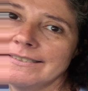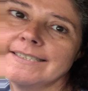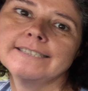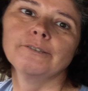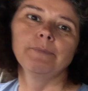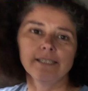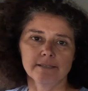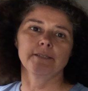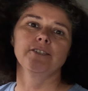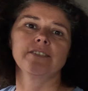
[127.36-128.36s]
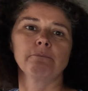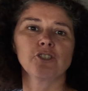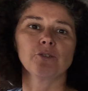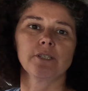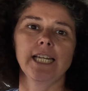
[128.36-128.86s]
seat a bit because I'm
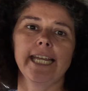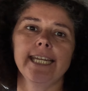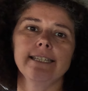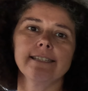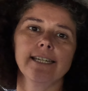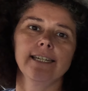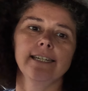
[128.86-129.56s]
short-legged.